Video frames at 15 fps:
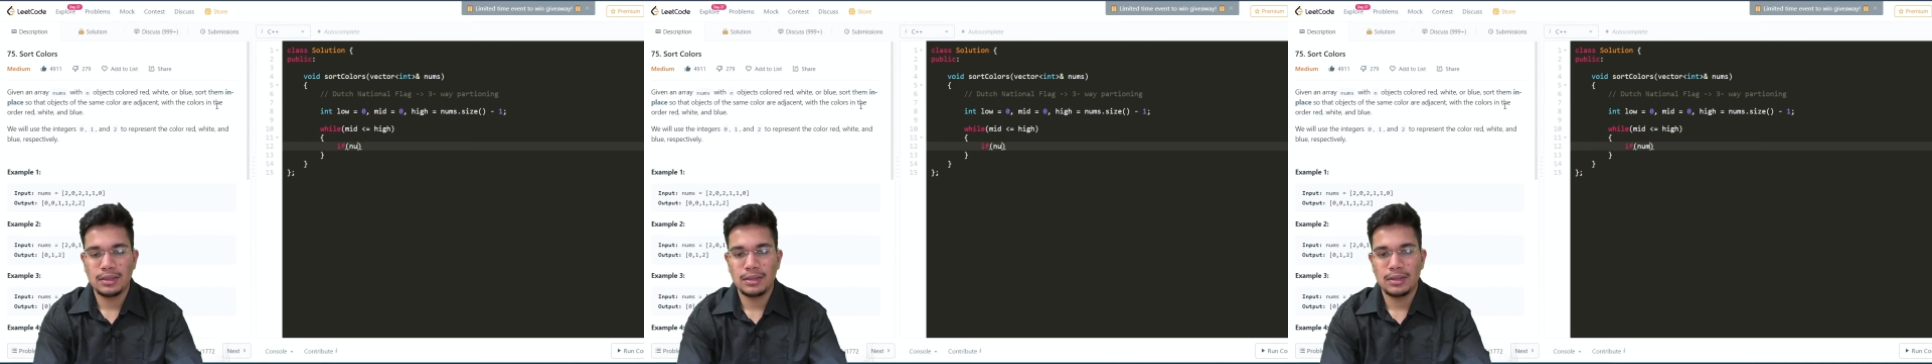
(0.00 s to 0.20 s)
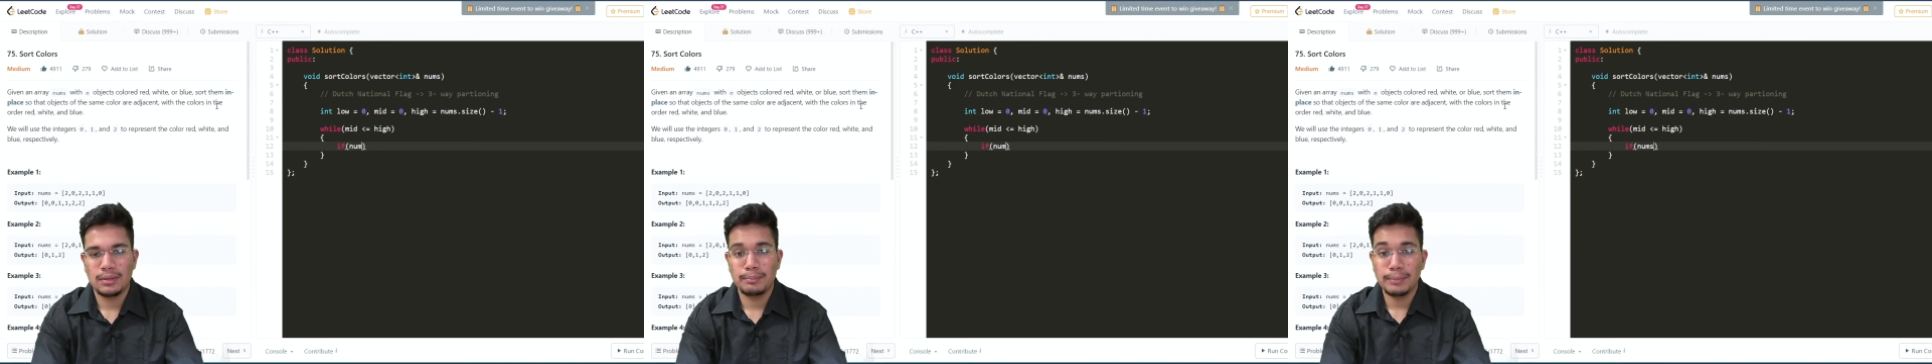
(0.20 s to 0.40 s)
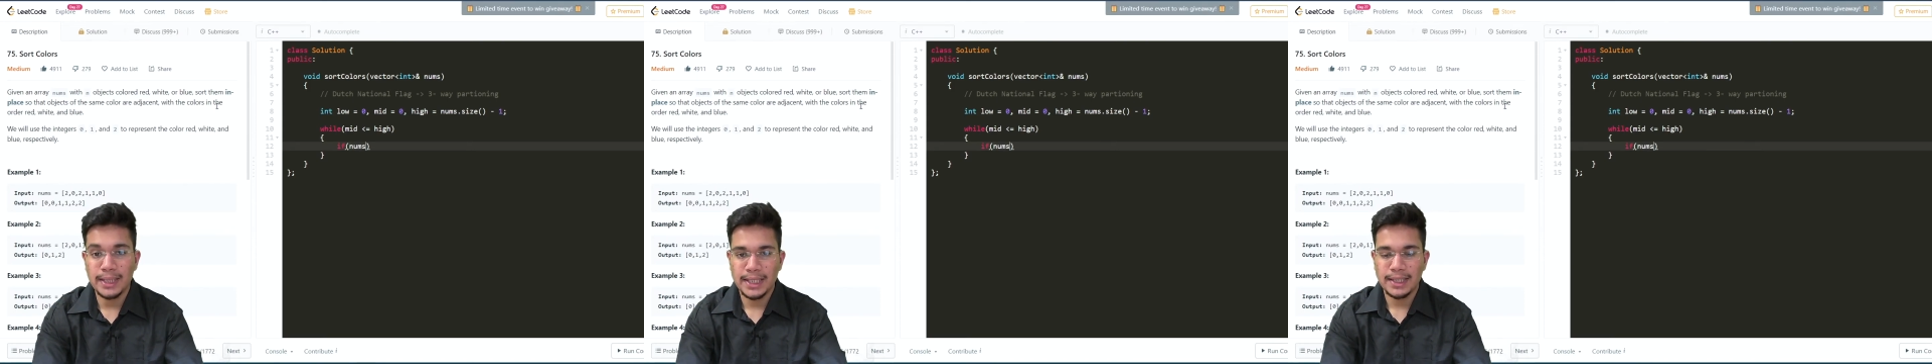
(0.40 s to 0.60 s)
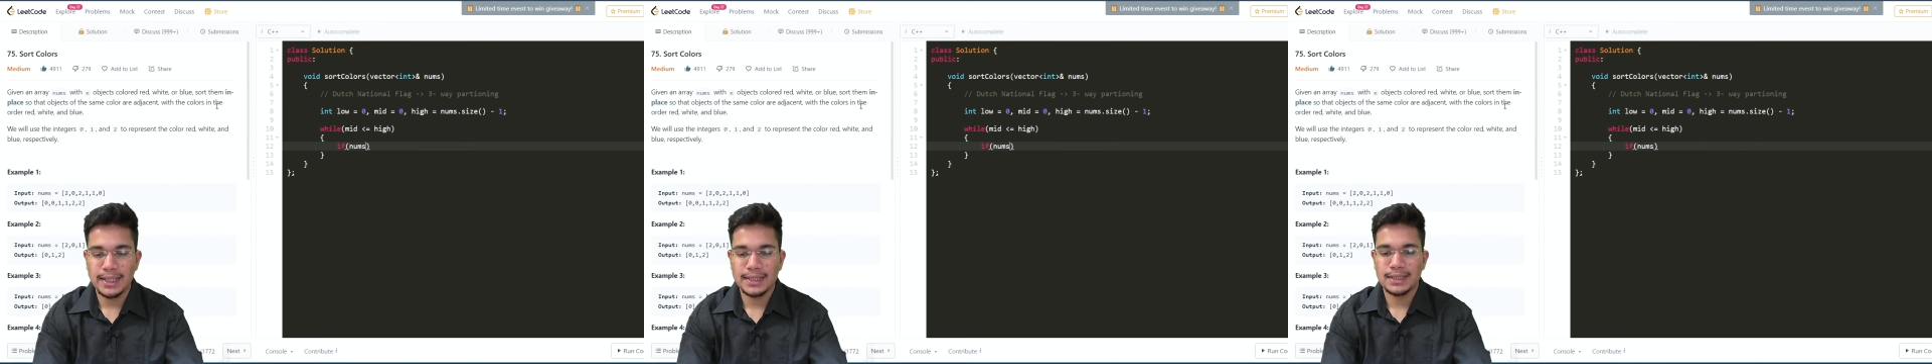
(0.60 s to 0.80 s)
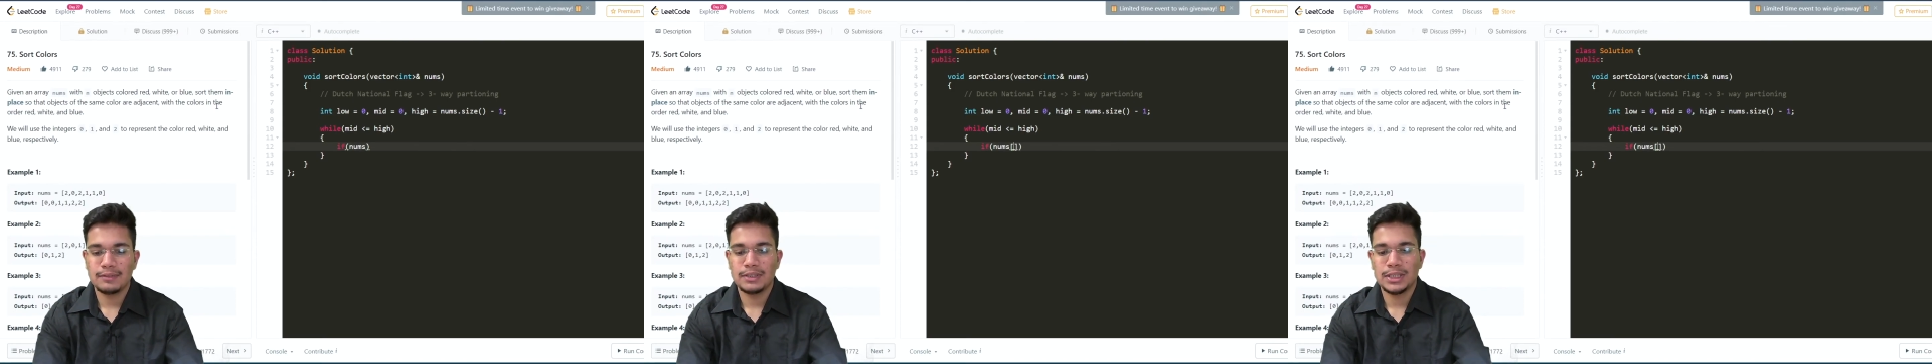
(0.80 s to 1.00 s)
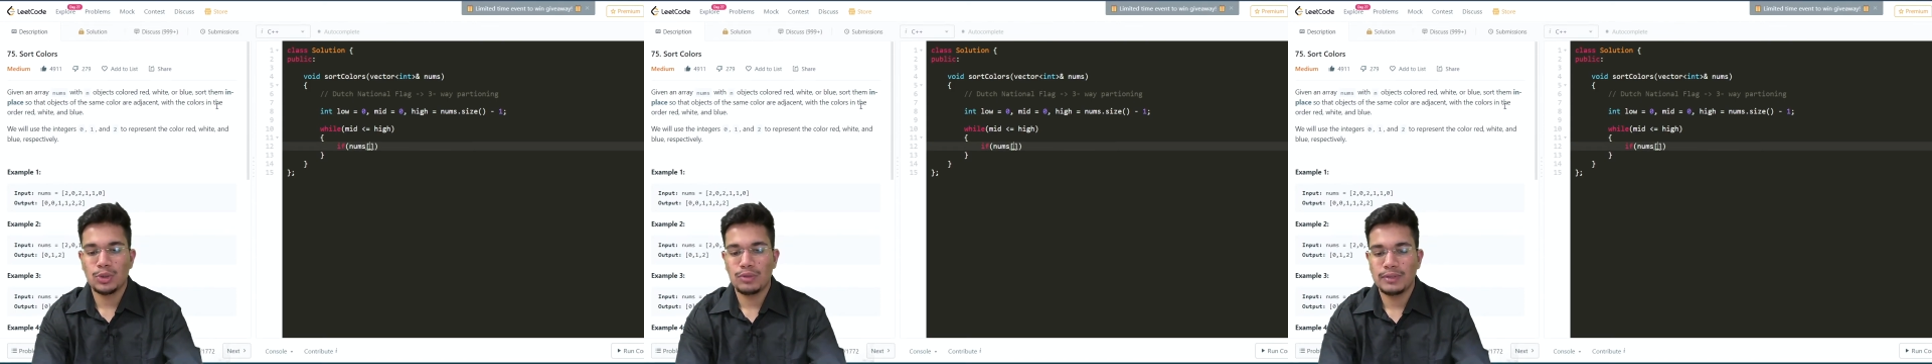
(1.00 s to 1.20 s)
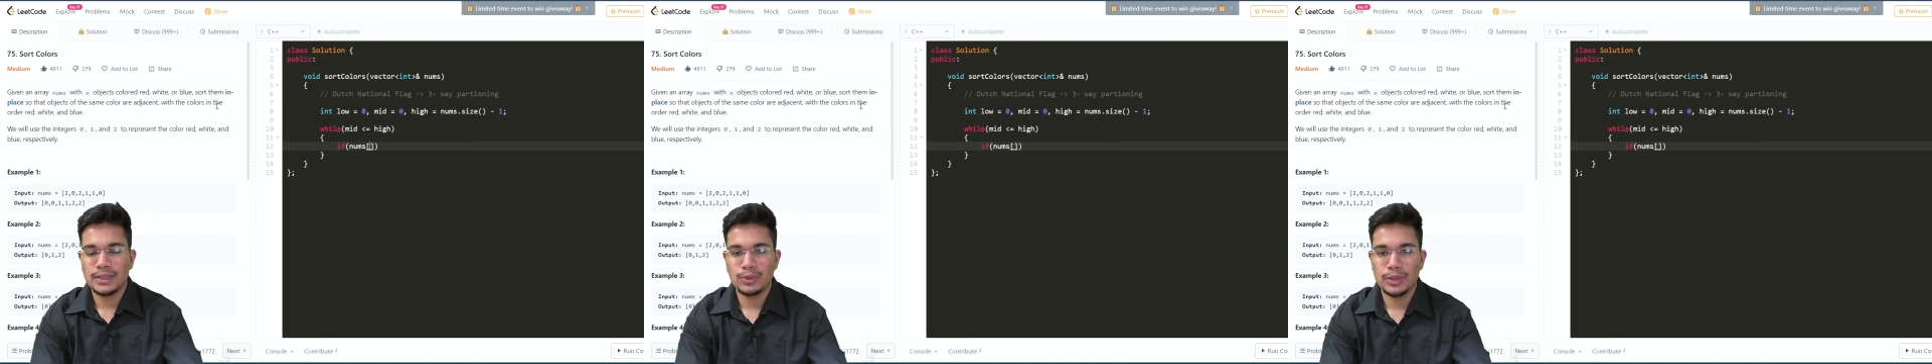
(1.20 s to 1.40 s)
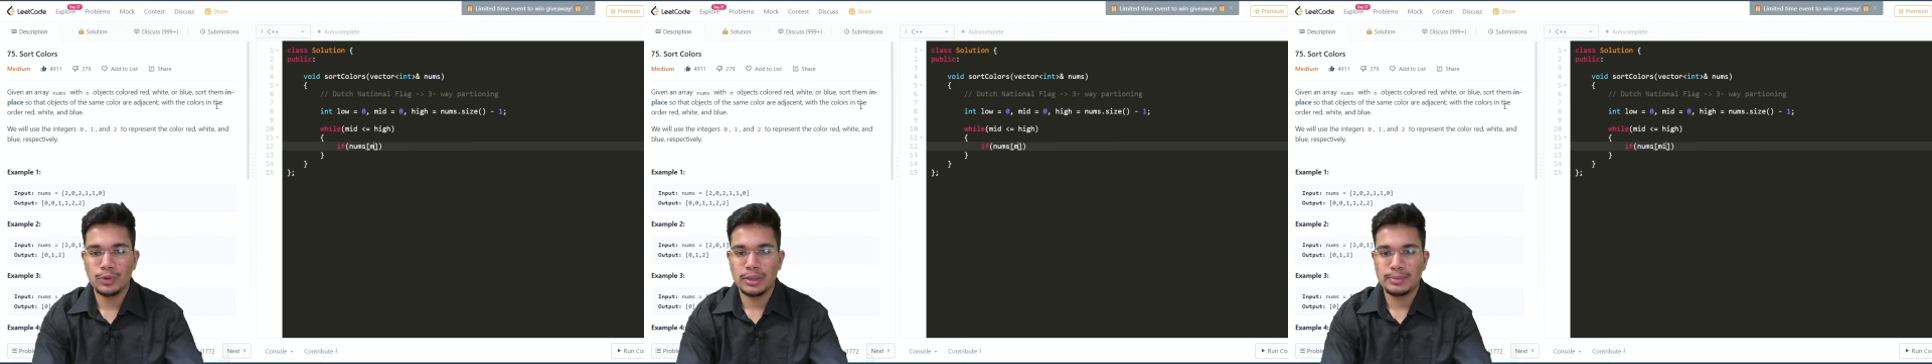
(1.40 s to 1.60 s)
mid index, which is always
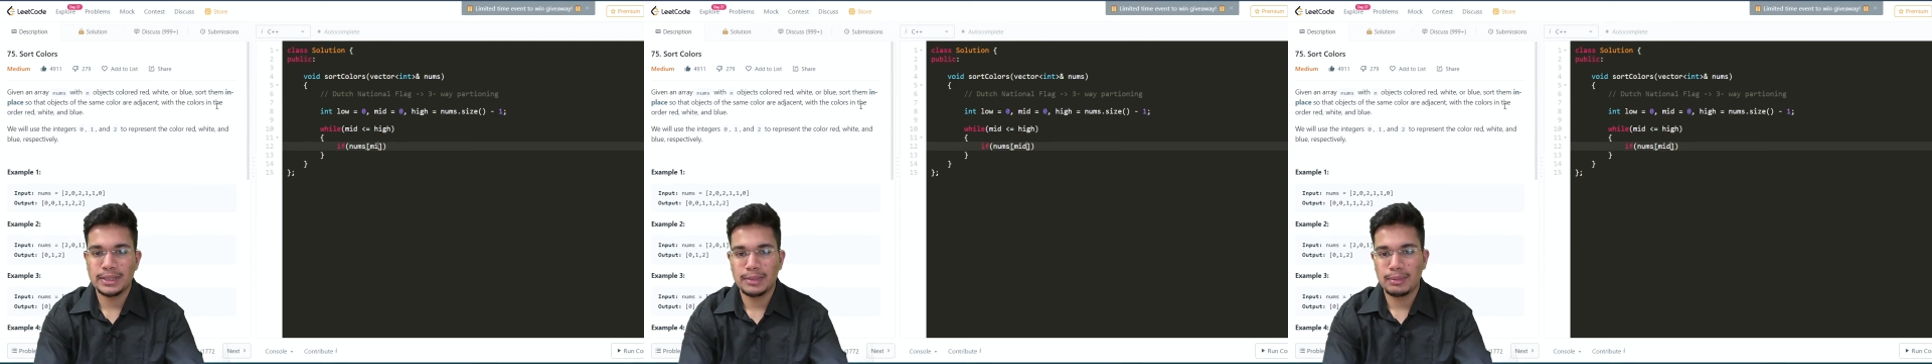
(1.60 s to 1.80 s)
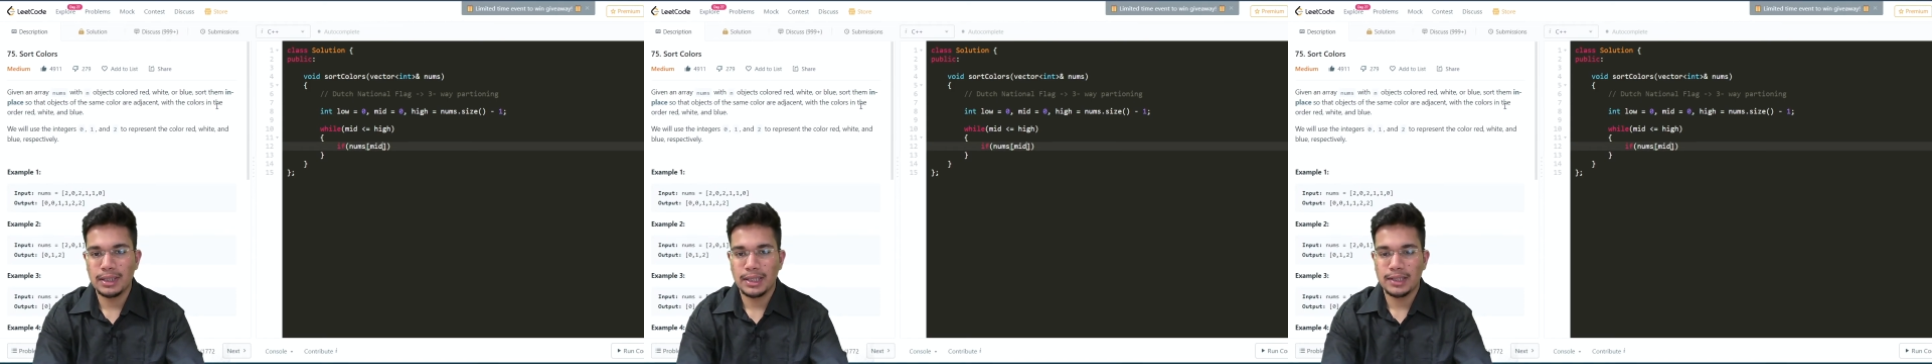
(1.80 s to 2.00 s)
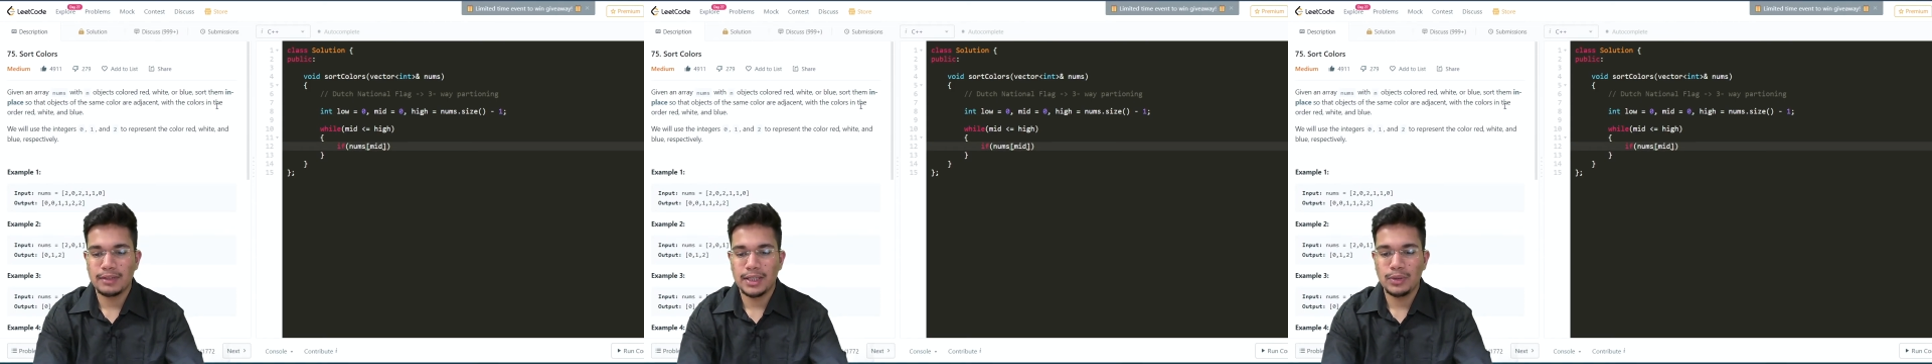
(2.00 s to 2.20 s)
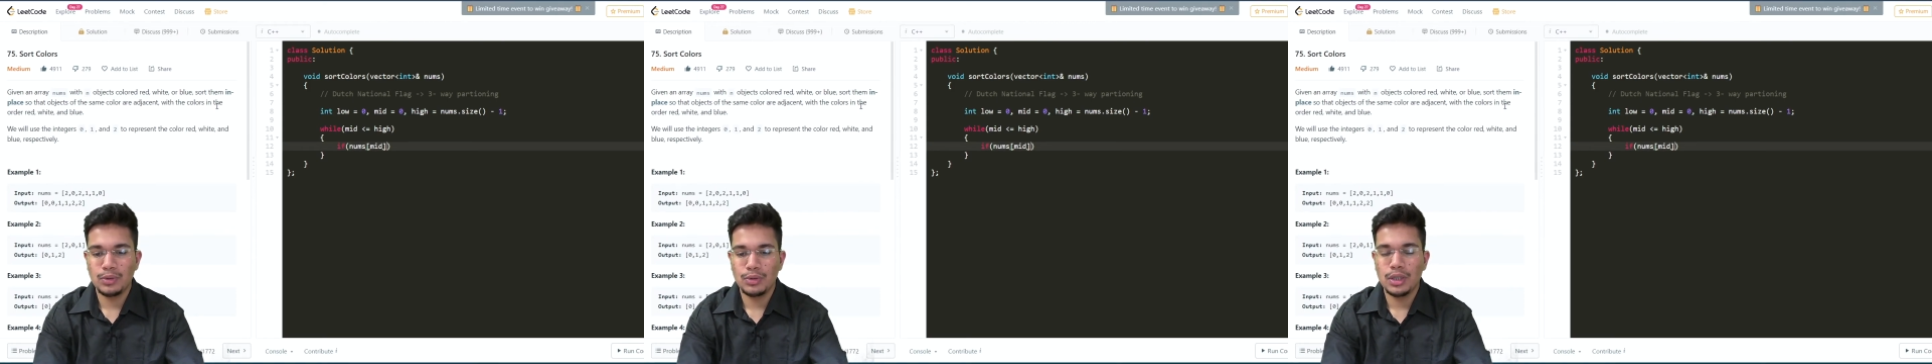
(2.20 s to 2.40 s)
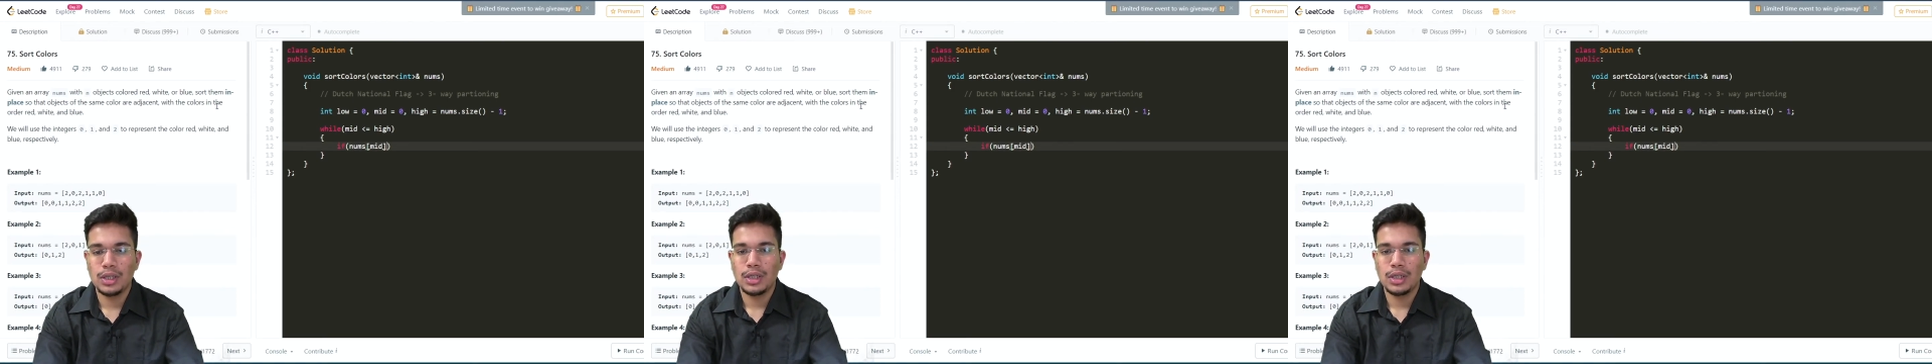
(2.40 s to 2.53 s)
going to represent my current value.